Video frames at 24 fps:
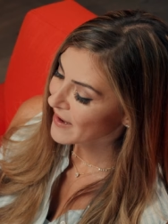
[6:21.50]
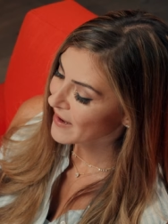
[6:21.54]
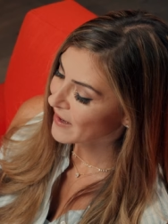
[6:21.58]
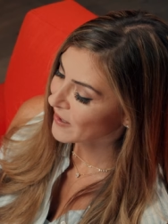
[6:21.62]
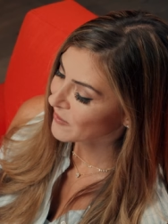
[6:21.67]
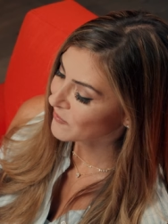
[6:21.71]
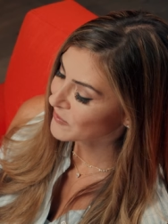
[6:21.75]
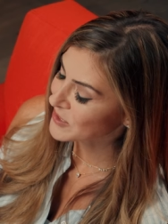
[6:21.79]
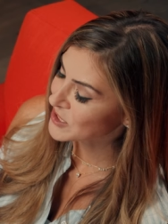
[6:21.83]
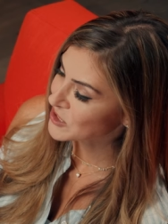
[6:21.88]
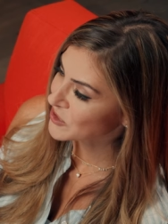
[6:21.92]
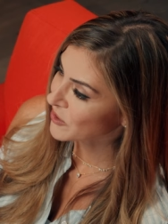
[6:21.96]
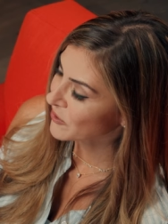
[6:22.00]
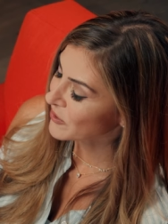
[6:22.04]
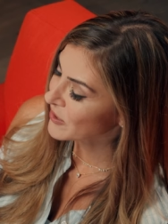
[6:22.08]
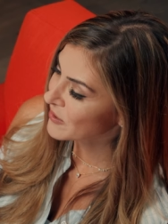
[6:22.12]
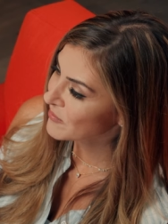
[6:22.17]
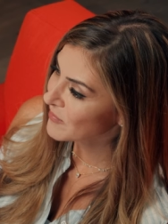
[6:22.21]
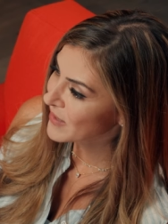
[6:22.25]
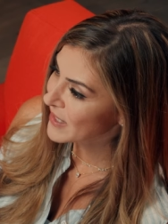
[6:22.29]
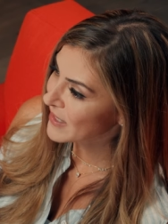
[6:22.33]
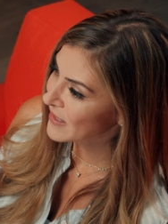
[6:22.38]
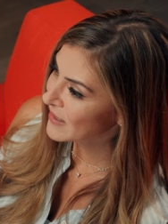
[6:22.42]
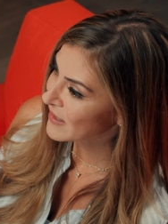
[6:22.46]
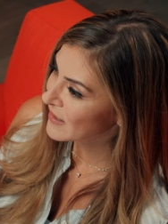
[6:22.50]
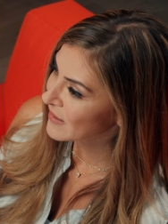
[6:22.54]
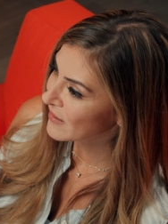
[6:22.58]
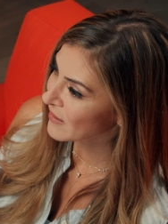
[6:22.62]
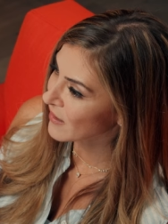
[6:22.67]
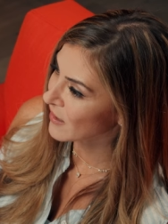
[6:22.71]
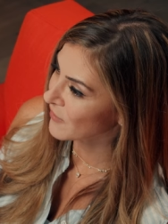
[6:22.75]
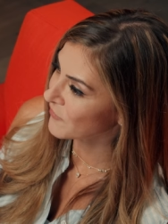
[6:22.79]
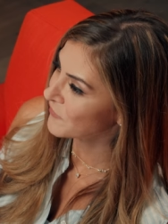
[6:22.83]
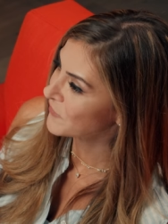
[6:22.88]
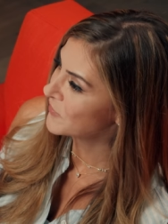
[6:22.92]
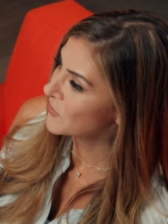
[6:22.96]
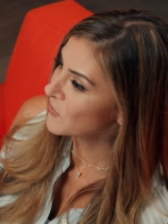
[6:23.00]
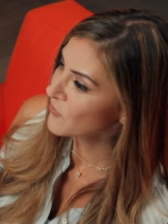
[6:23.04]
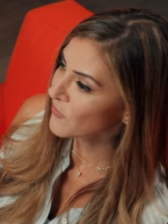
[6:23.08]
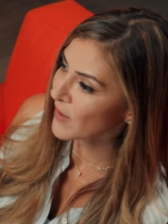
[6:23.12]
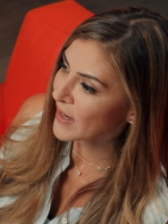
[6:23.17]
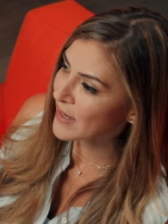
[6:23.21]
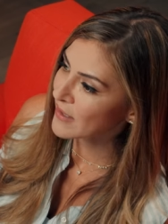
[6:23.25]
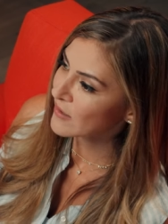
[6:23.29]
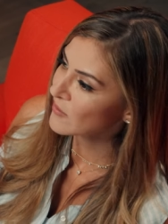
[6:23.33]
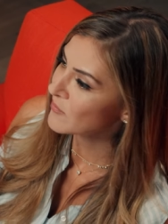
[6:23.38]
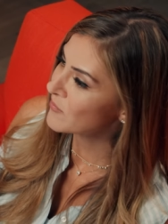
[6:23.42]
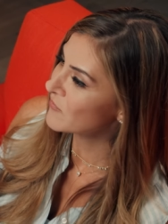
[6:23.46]
And we started making a few
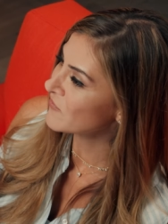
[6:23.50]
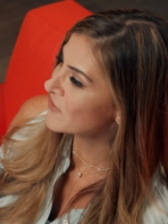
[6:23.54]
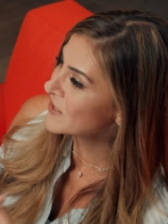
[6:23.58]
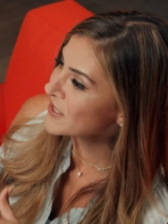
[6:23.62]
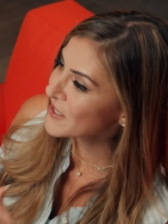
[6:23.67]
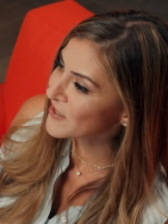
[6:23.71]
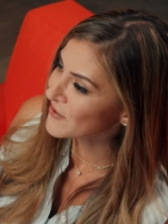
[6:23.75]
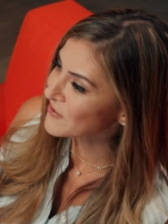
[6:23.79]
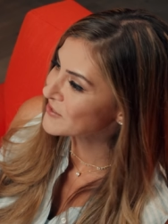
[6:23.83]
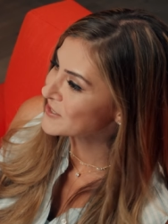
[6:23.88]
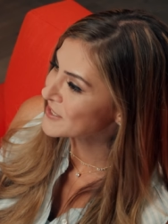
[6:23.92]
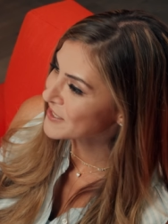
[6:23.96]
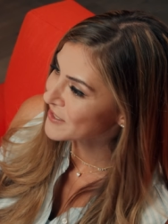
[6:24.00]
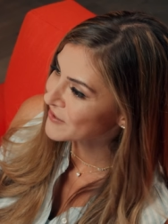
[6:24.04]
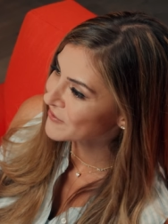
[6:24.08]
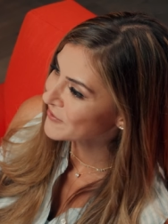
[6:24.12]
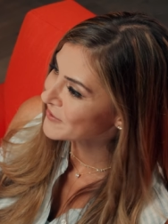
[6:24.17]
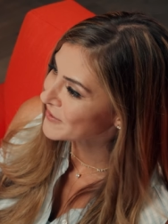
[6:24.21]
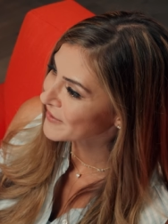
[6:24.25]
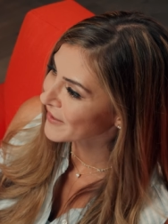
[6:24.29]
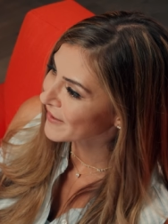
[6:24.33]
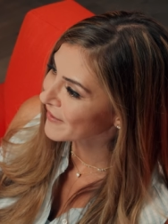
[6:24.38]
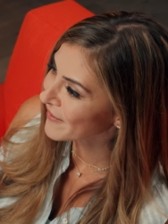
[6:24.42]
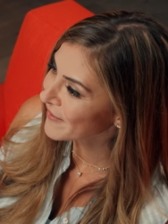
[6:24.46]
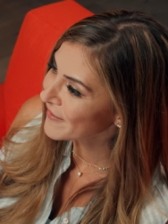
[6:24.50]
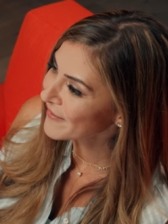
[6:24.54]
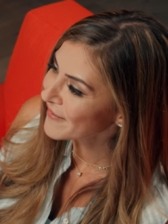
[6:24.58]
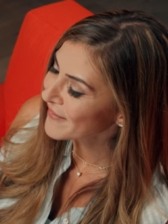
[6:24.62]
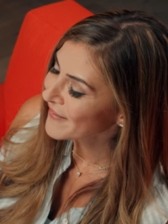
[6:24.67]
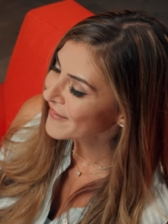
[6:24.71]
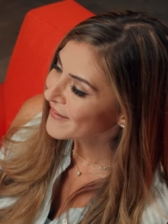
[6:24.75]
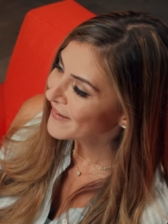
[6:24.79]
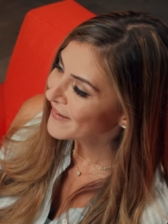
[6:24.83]
random videos here and there.